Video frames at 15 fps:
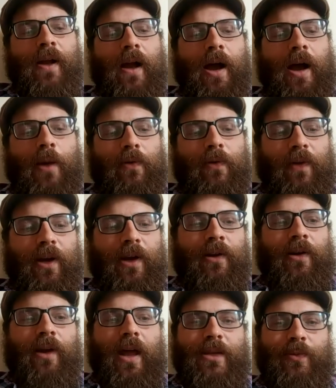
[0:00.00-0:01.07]
Uh, we
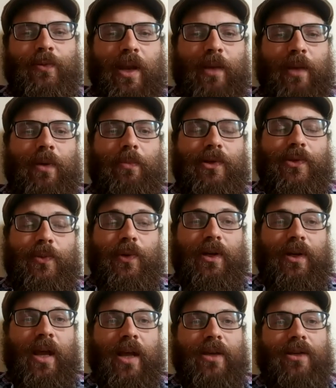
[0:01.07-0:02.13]
figured as many people as we
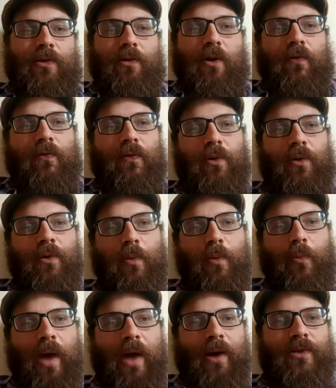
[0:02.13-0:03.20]
could get to grow food, the
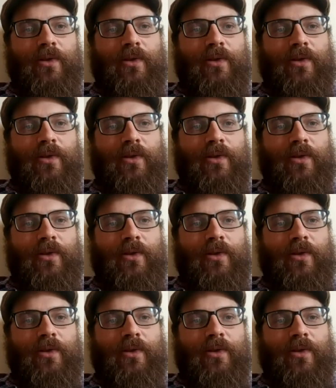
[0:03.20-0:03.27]
better.